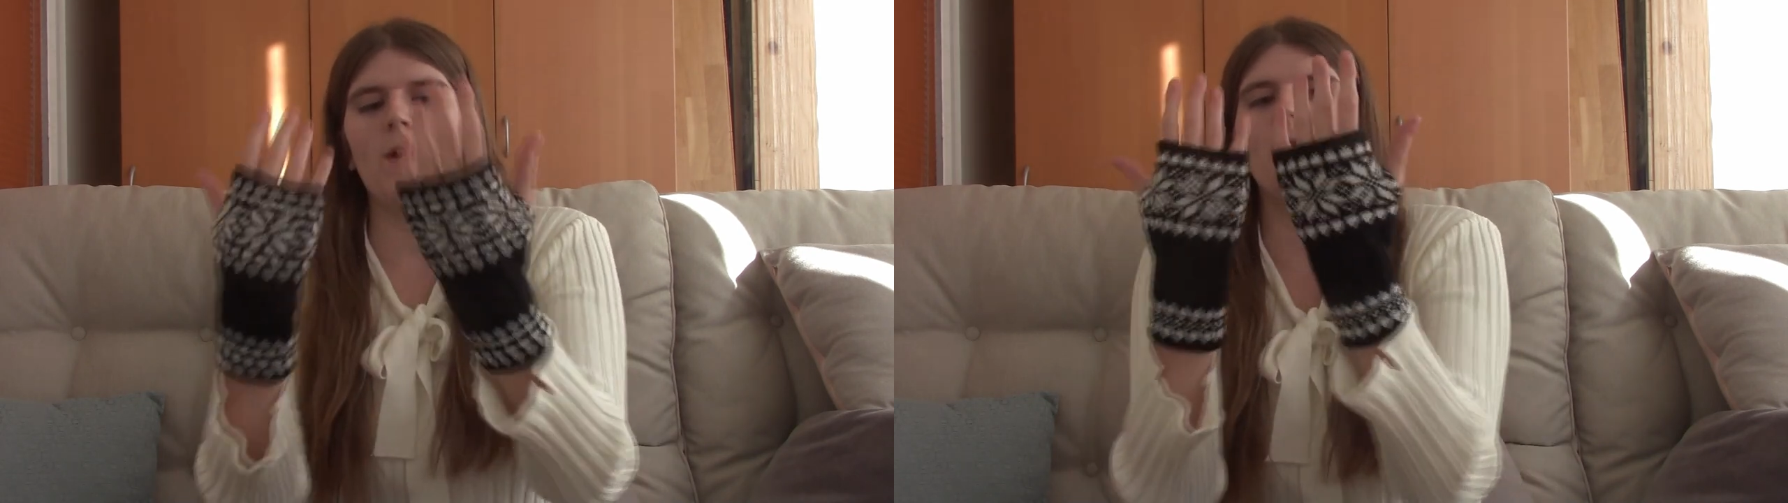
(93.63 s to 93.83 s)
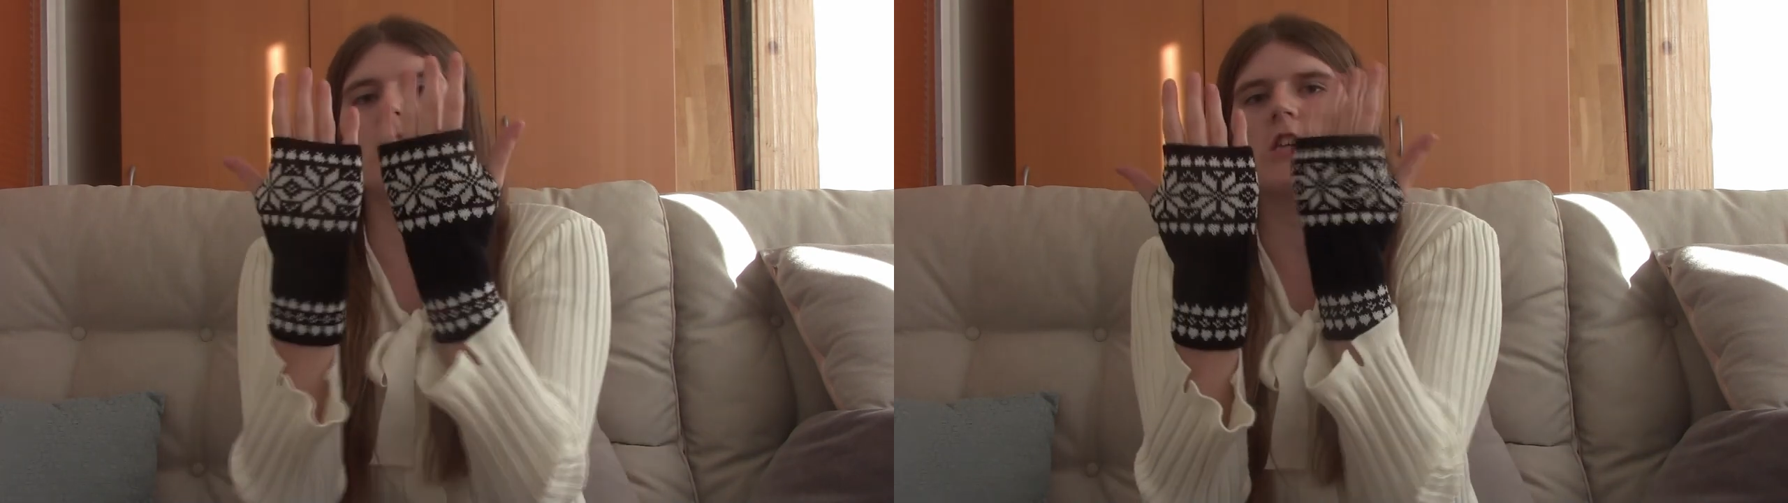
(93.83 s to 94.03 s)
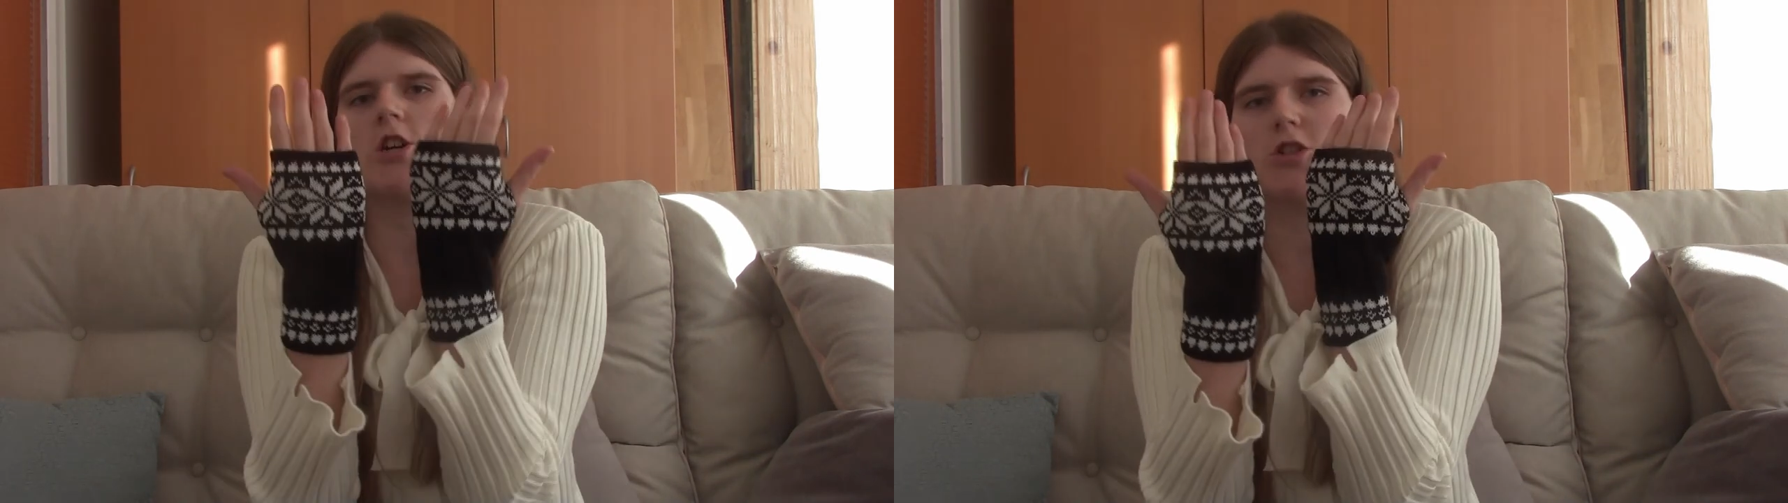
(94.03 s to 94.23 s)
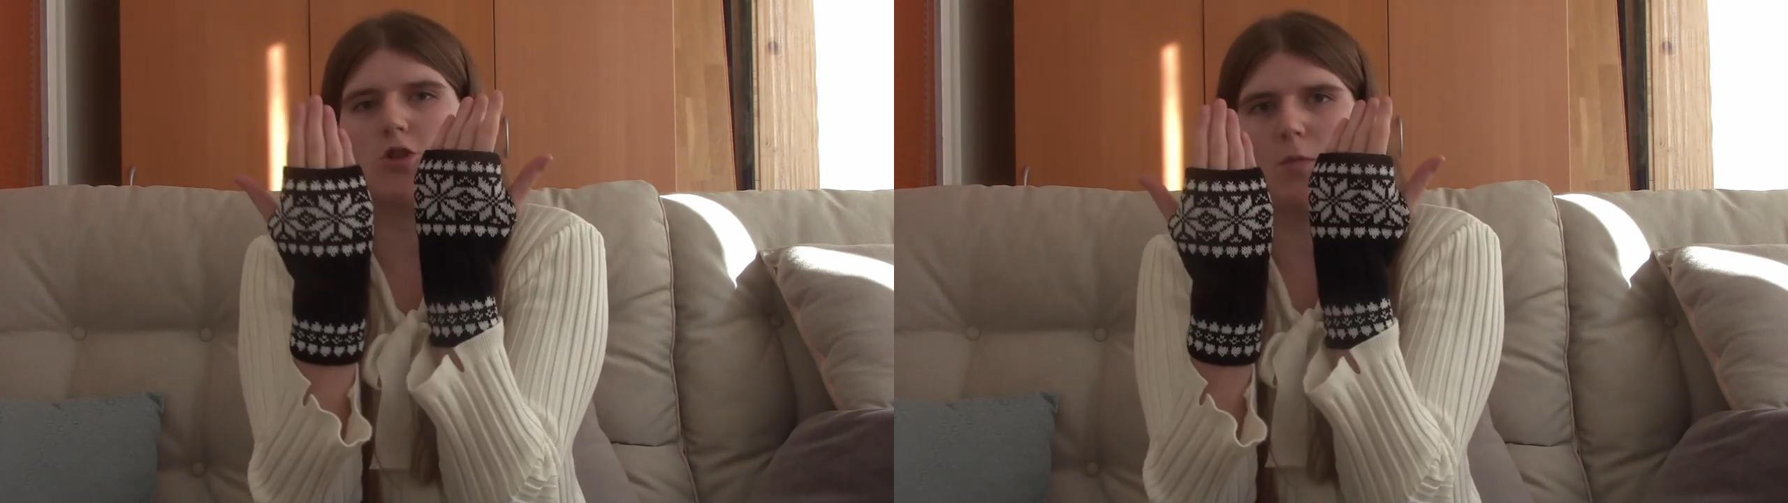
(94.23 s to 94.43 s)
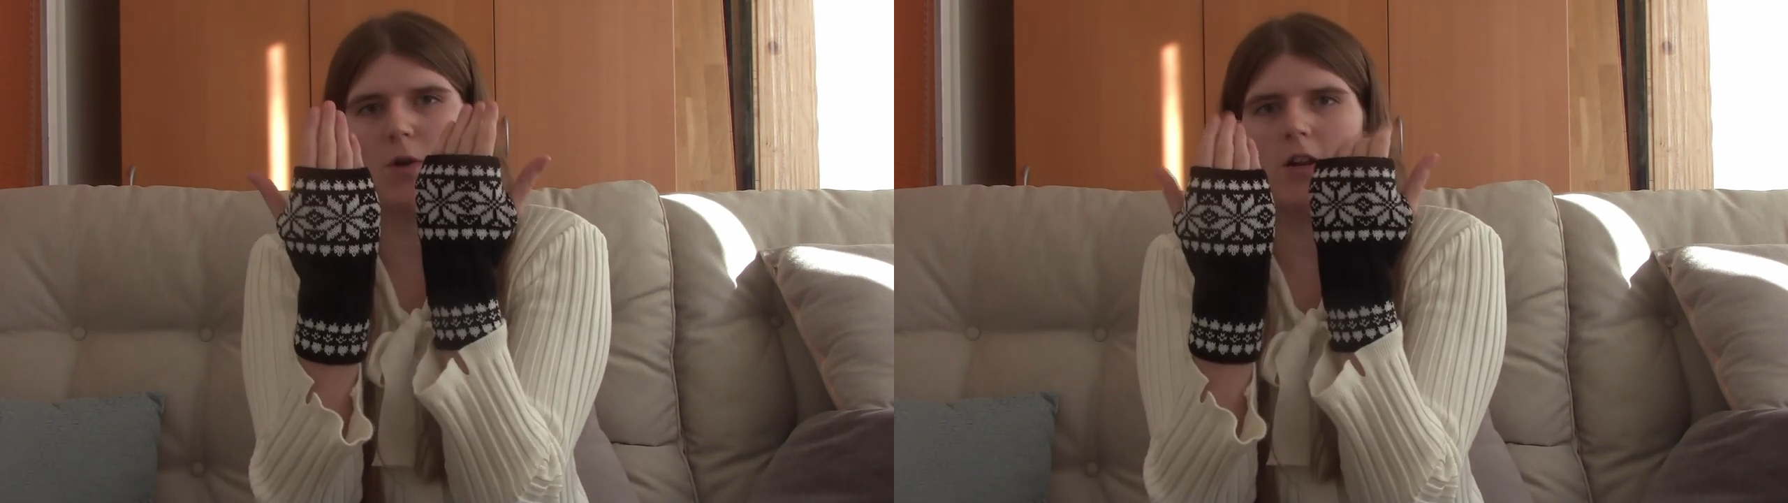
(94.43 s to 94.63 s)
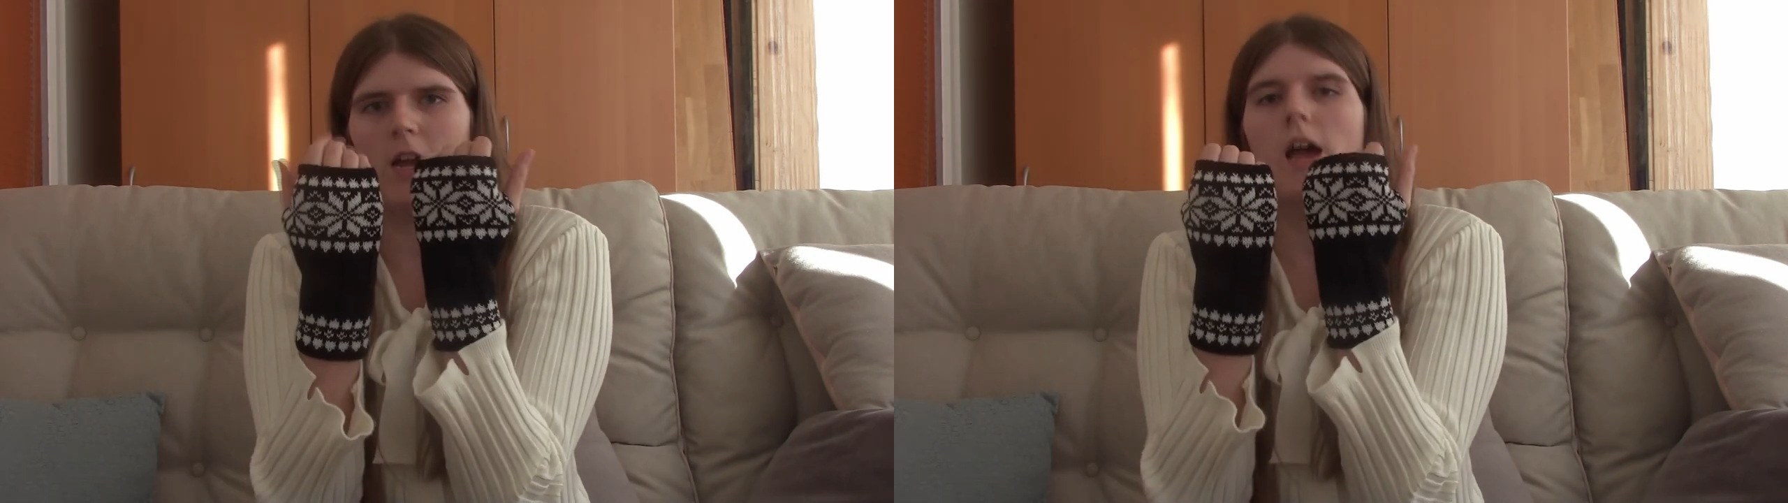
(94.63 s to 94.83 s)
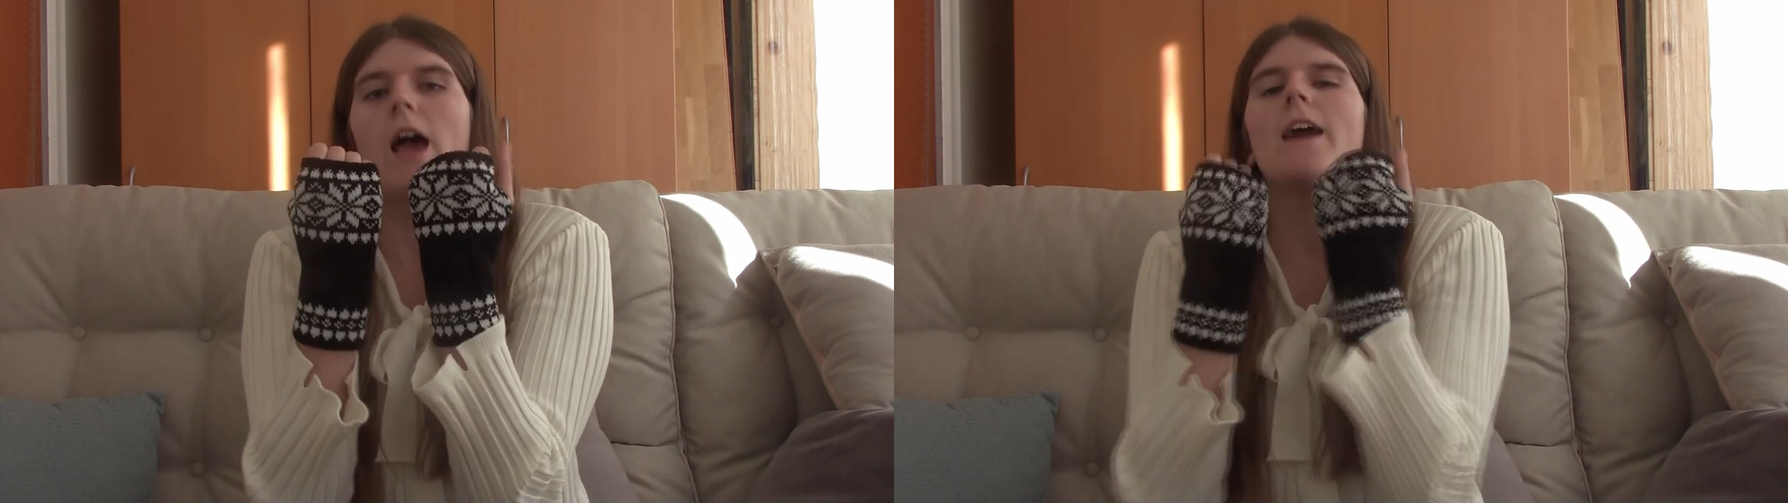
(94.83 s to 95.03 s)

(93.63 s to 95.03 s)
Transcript: I think they are so pretty